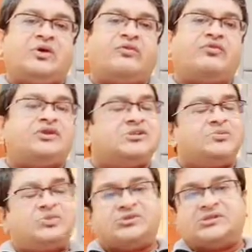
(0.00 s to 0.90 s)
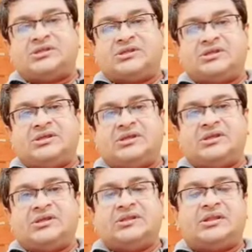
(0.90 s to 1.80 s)
of reciprocity
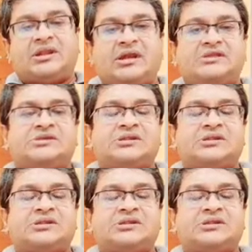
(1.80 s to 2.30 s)
that lies